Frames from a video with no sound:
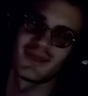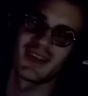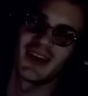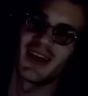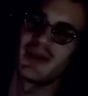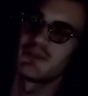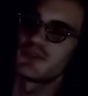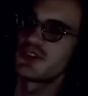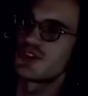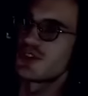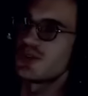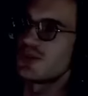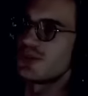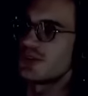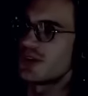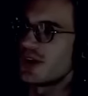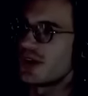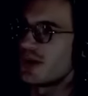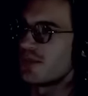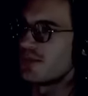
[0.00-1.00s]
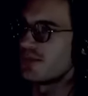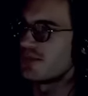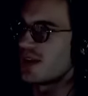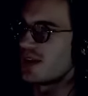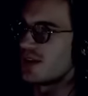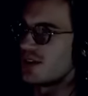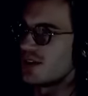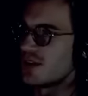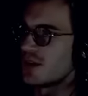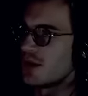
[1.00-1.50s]
I'm so dumb.
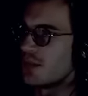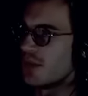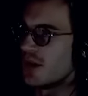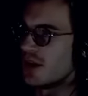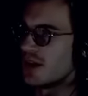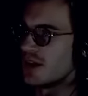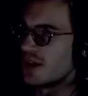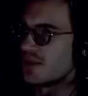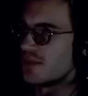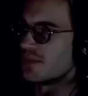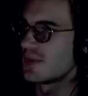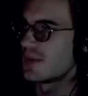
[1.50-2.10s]
Here you go, buddy.